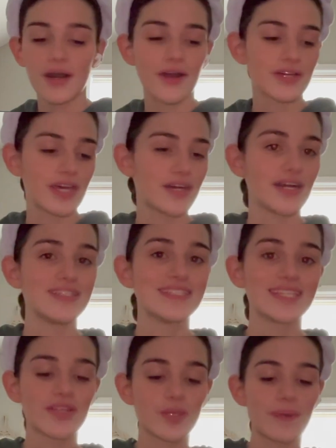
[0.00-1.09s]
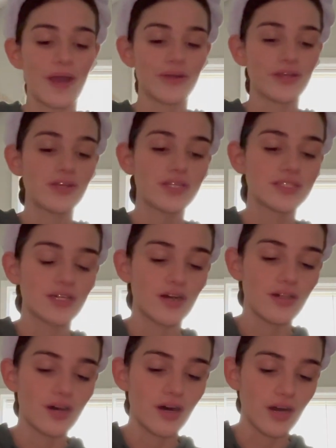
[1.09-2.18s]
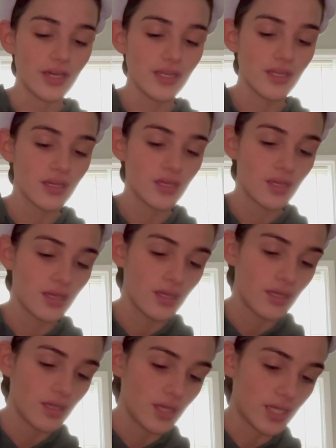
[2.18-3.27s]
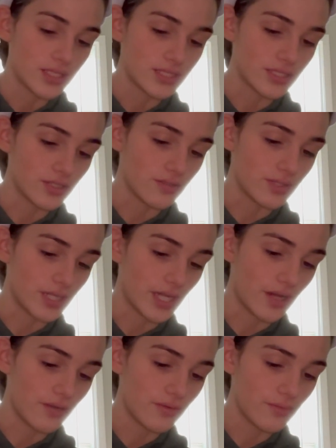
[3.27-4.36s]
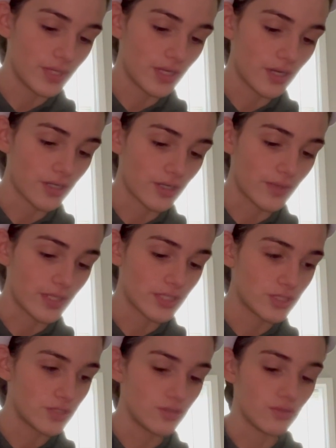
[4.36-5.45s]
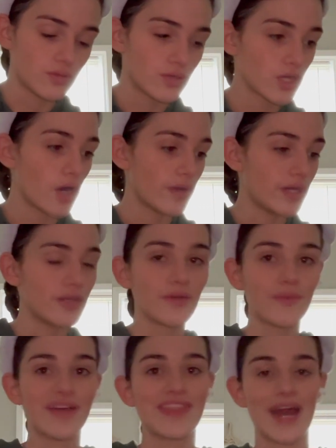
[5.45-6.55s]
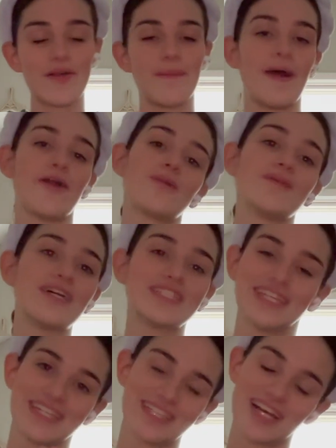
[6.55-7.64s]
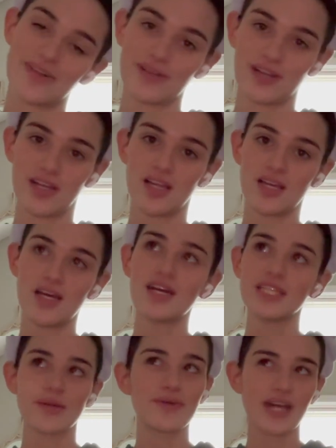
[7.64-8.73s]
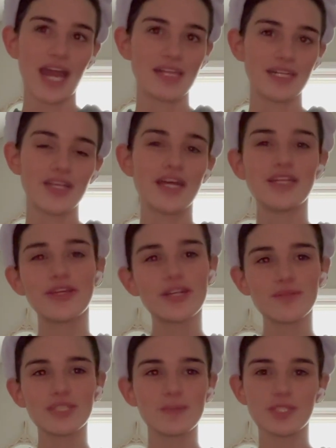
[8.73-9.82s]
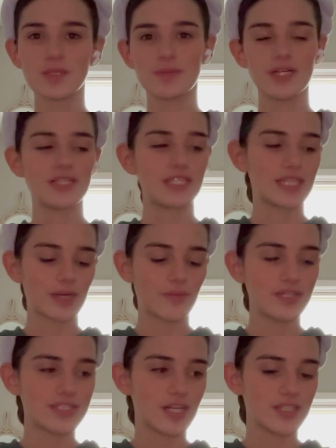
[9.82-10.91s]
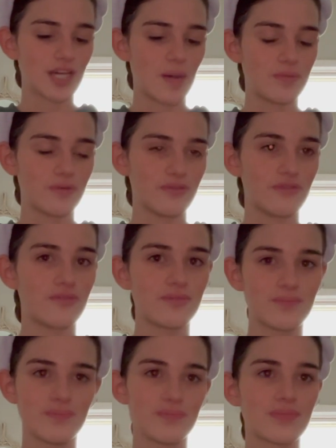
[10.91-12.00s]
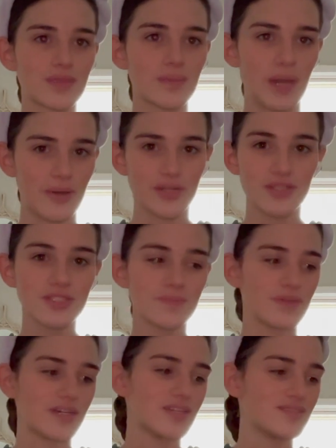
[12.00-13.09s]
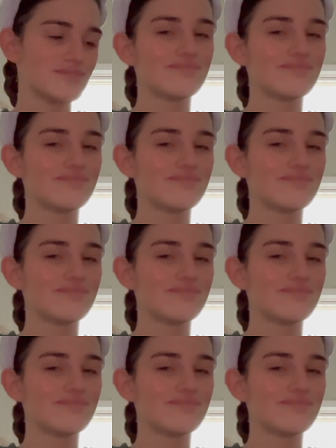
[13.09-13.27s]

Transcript: Okay guys, now the powder is all on. And so now we are going to go in with our powder blush and our liquid highlighter. I know you're not really supposed to put liquids on top of powders, but